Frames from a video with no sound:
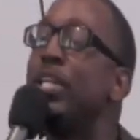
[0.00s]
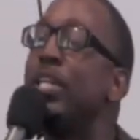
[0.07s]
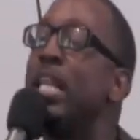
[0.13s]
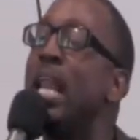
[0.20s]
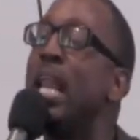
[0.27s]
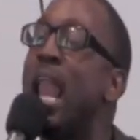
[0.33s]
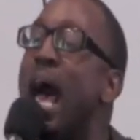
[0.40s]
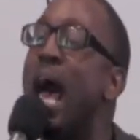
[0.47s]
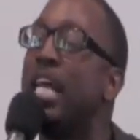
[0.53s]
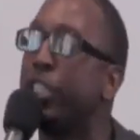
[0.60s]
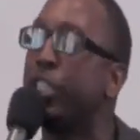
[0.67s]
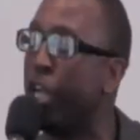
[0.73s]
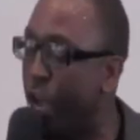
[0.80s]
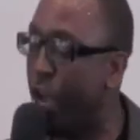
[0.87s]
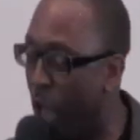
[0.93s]
Elijah
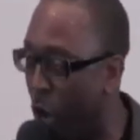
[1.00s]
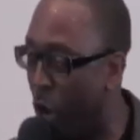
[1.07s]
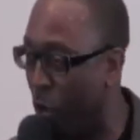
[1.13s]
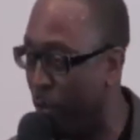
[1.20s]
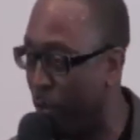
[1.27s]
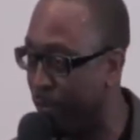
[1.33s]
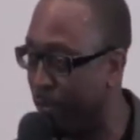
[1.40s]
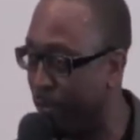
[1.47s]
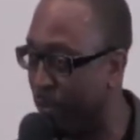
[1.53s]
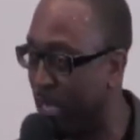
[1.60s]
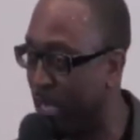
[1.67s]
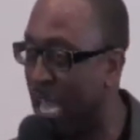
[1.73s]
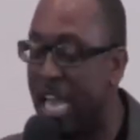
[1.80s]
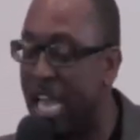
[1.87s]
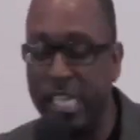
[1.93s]
know
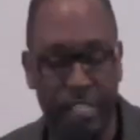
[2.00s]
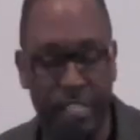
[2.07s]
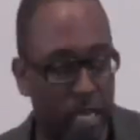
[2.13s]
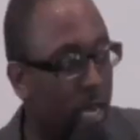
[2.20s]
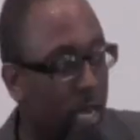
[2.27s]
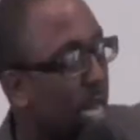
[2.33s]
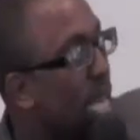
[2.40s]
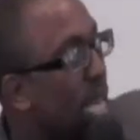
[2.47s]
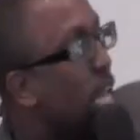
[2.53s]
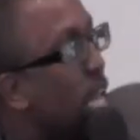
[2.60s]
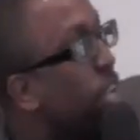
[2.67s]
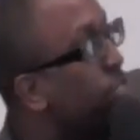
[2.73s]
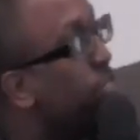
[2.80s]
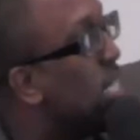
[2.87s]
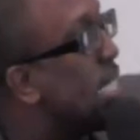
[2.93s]
to leave
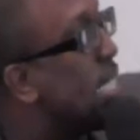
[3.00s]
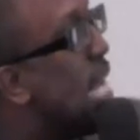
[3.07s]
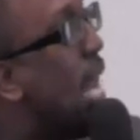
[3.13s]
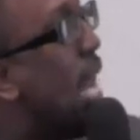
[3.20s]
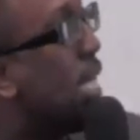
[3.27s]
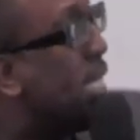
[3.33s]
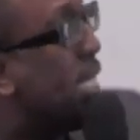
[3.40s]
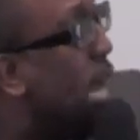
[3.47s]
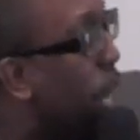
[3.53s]
the solitary